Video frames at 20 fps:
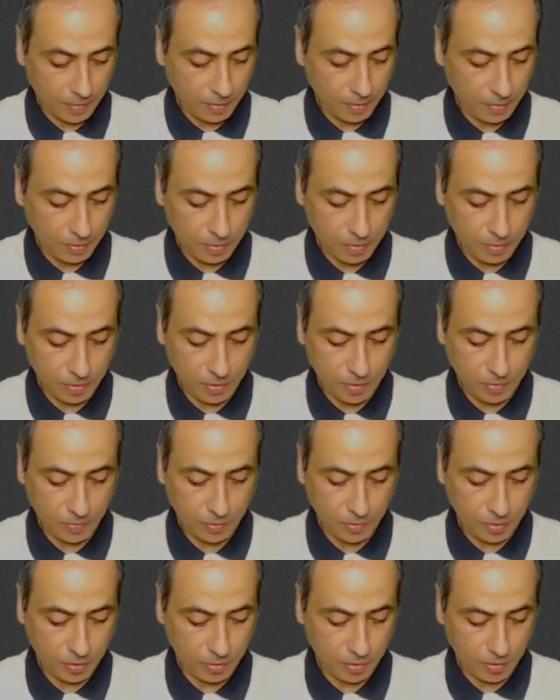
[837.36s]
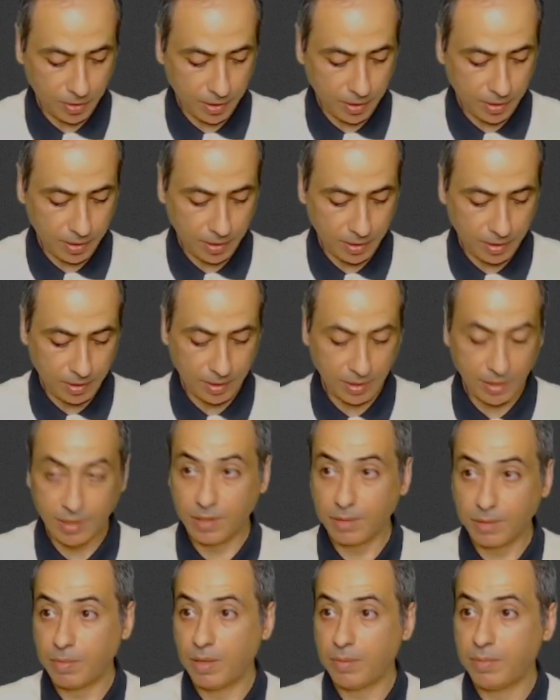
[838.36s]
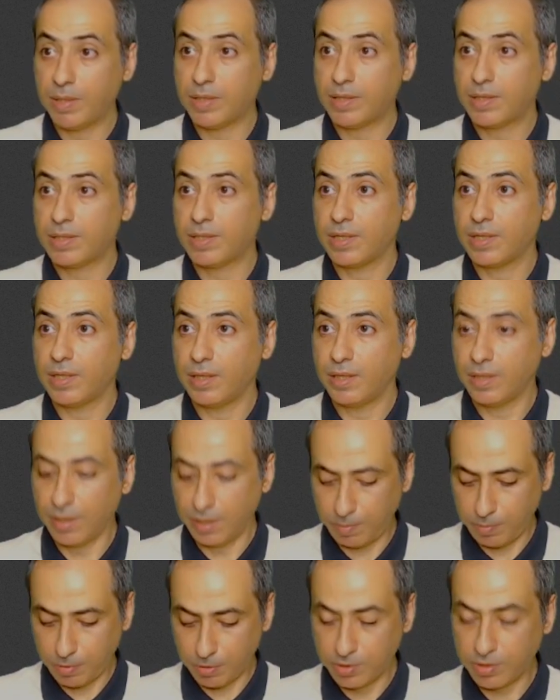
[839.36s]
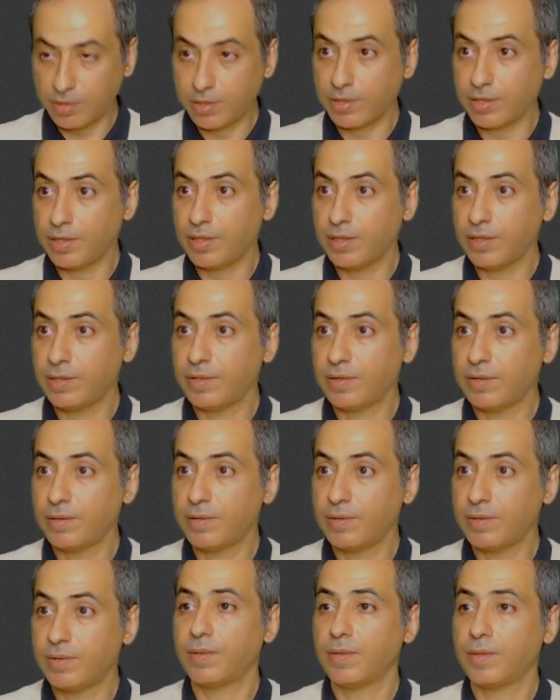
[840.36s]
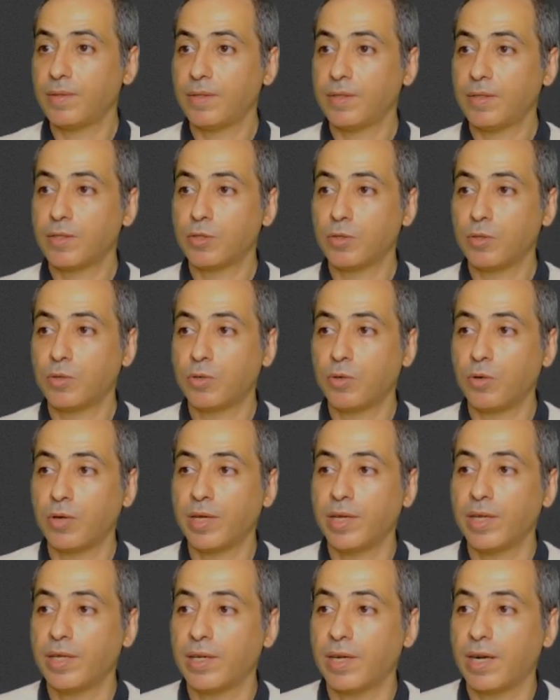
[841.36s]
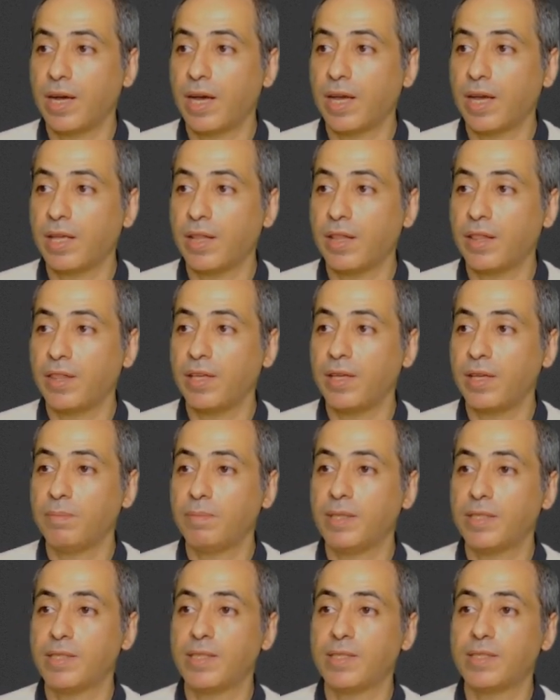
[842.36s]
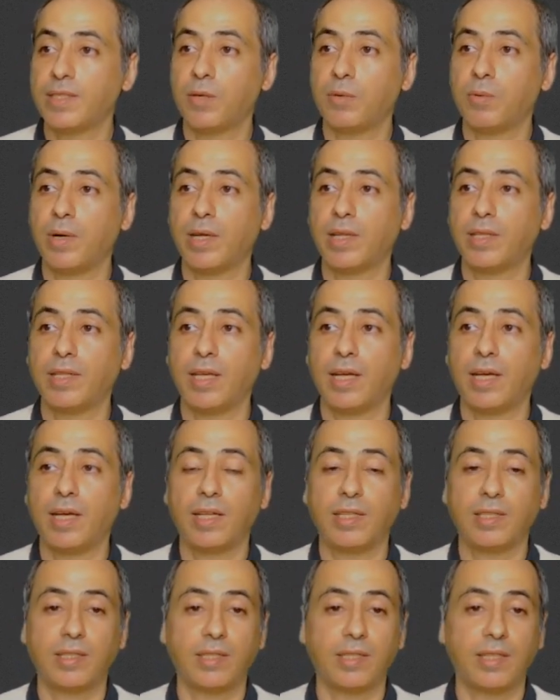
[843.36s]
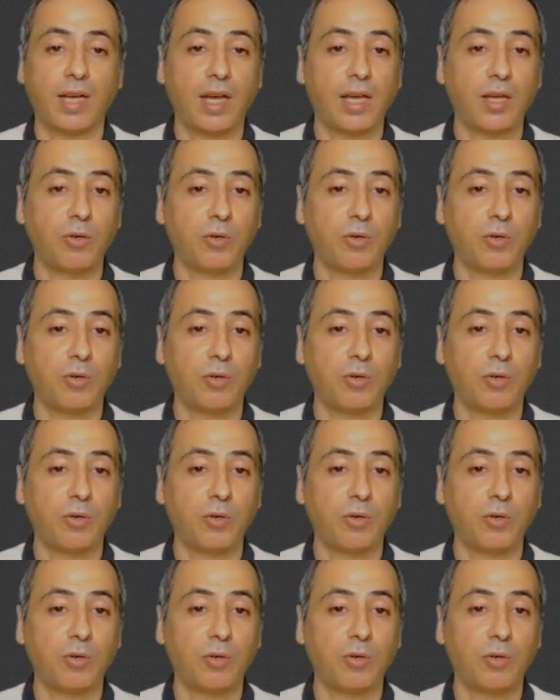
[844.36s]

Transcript: you search for Kogger. I think maybe it's still in the repository. So Kogger icon theme, this is the one that I